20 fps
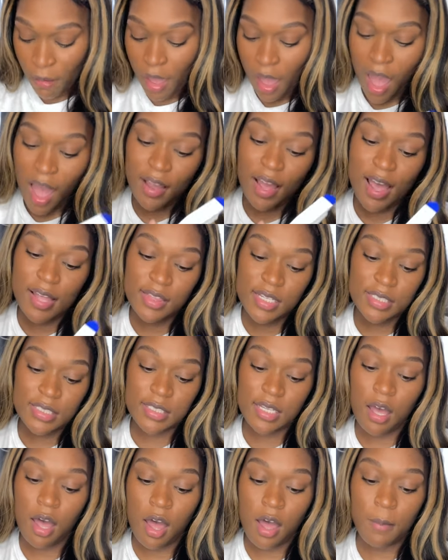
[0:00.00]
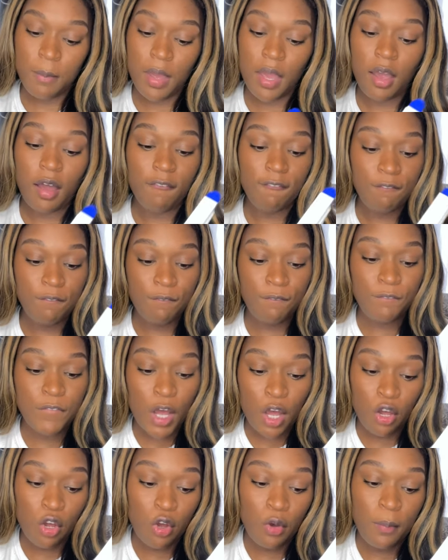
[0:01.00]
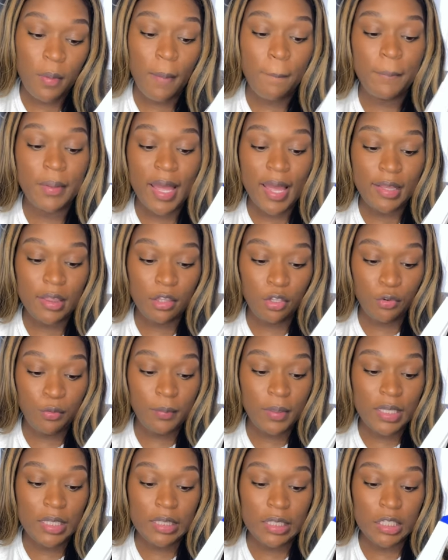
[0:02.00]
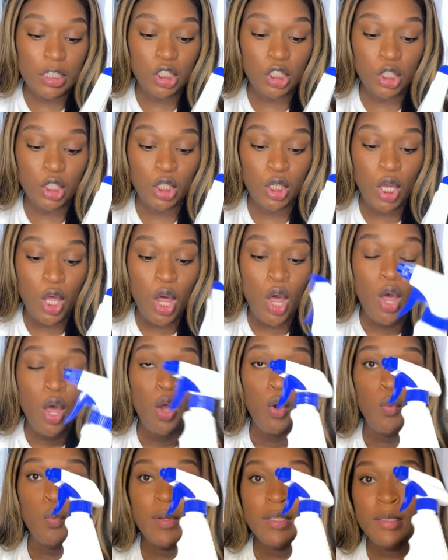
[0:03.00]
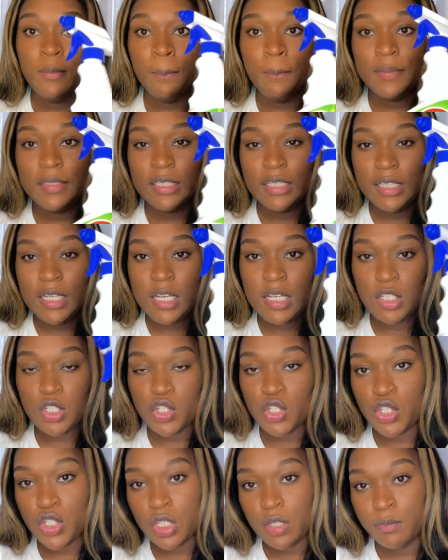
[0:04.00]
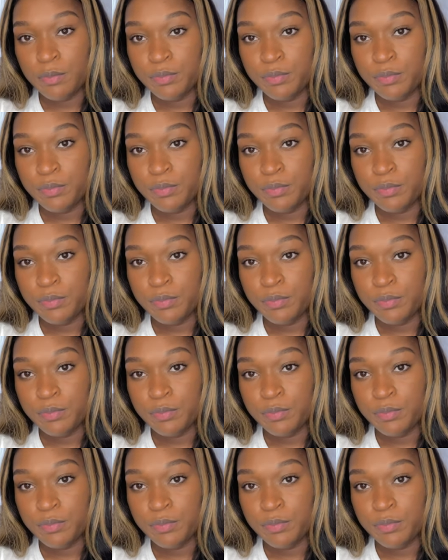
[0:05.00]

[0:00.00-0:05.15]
I got this Comet Foam Bathroom Cleaner with the bleach.